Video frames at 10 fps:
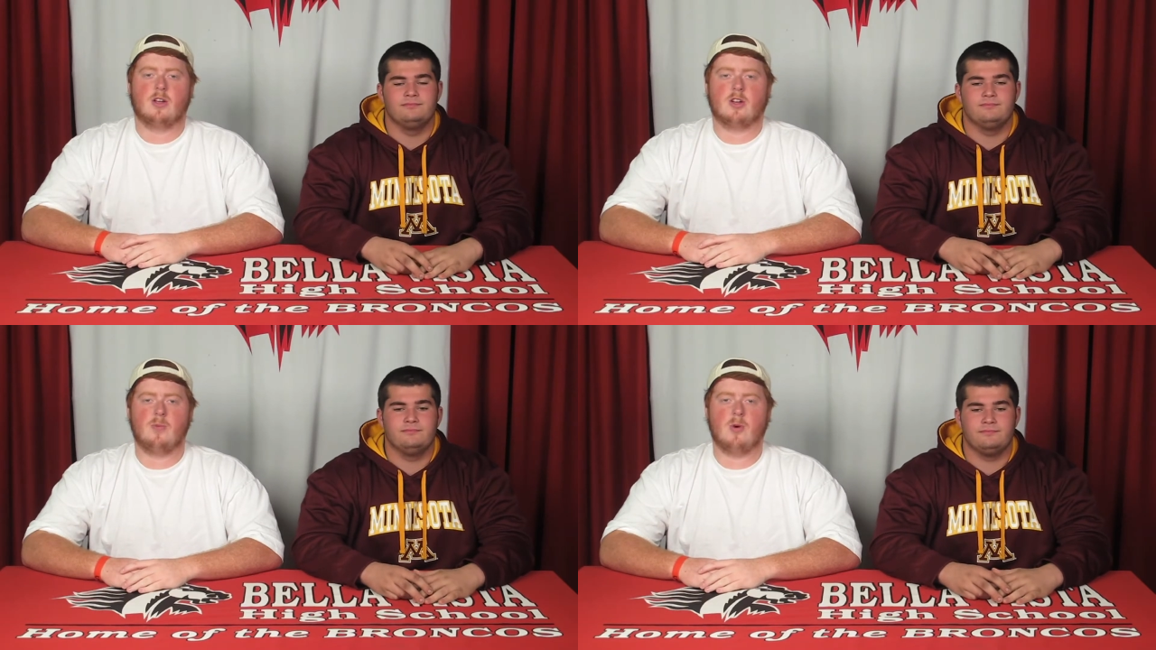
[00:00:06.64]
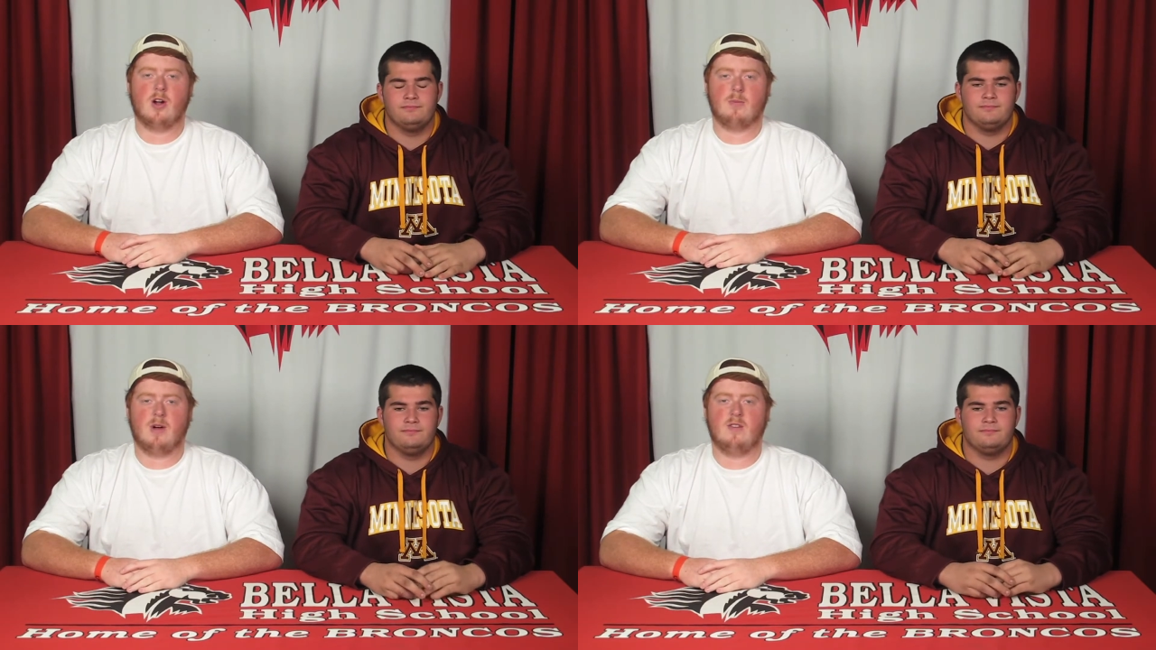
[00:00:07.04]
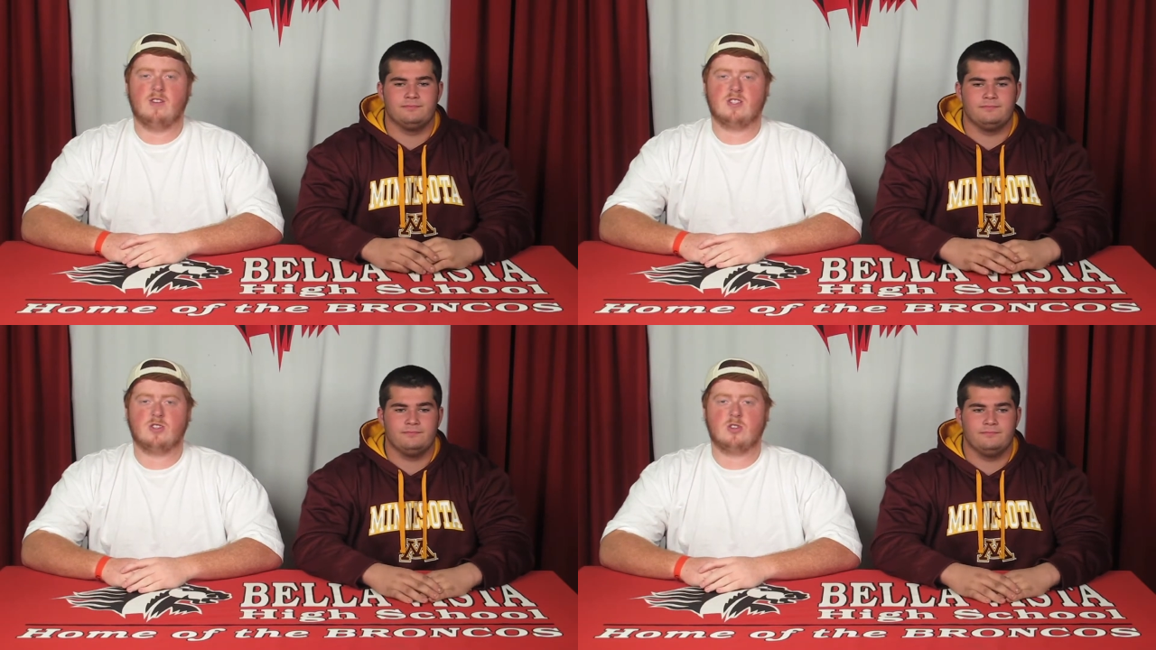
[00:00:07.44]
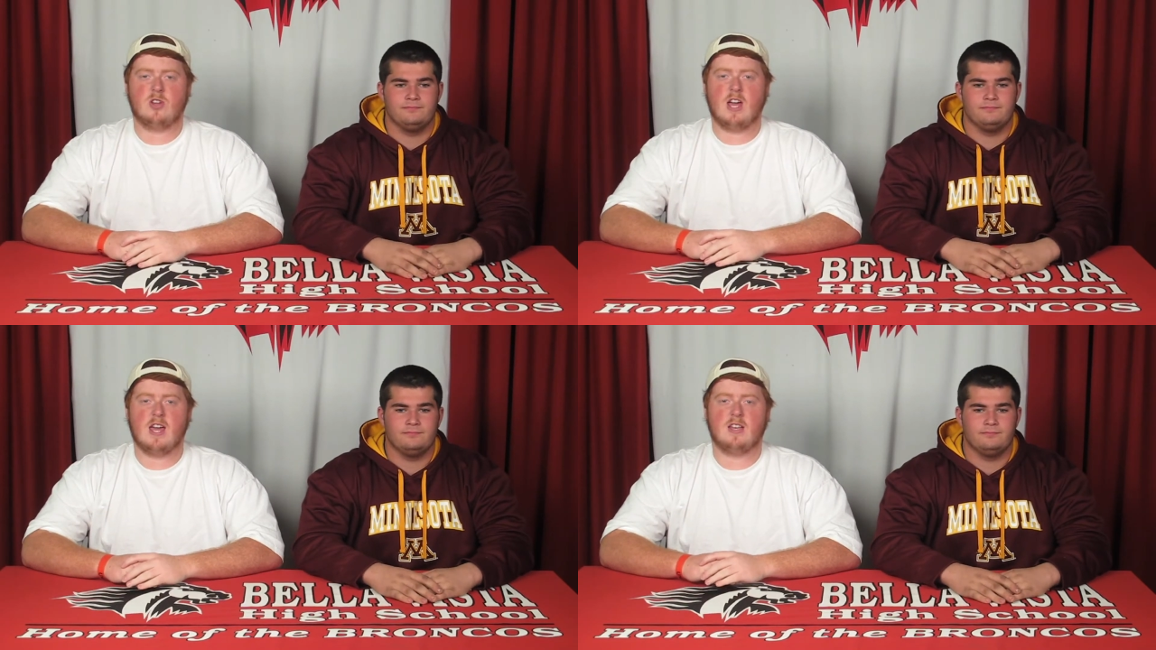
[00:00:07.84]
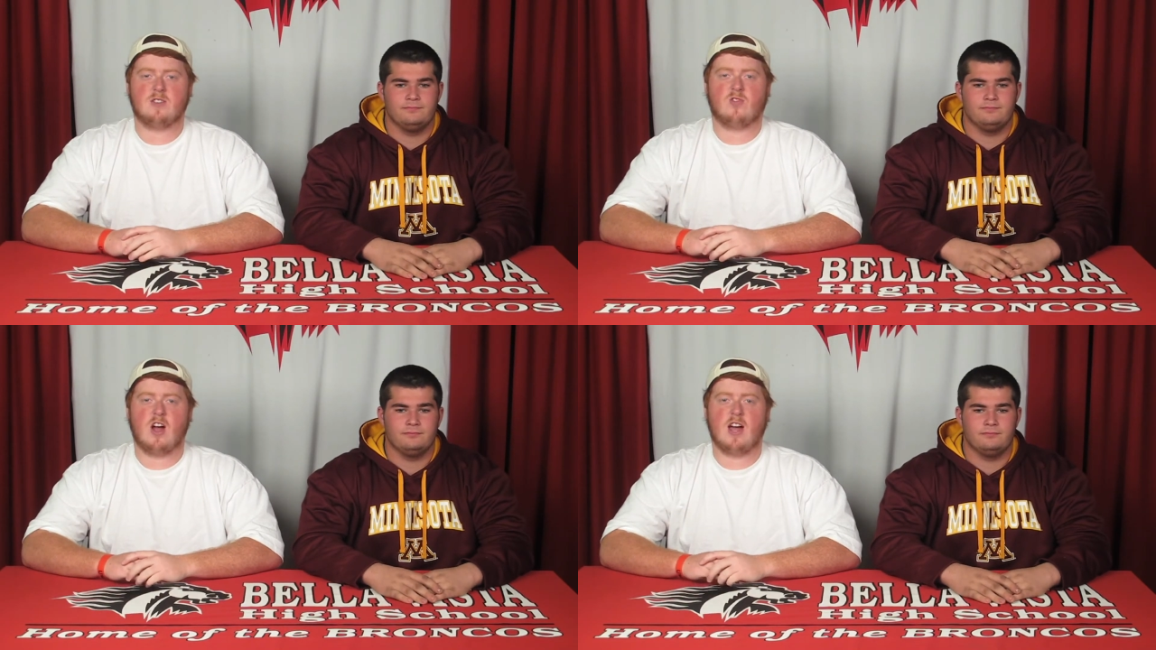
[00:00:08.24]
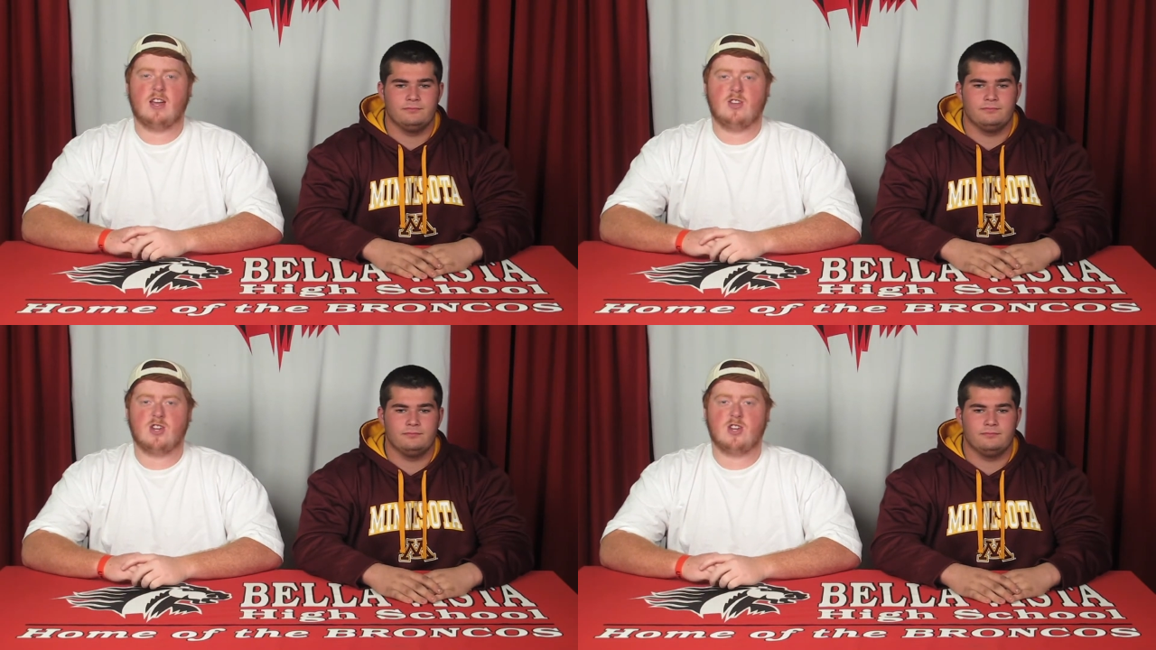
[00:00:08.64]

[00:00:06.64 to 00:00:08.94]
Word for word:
Speaker 1: Good morning, Bella Vista. Today is Friday,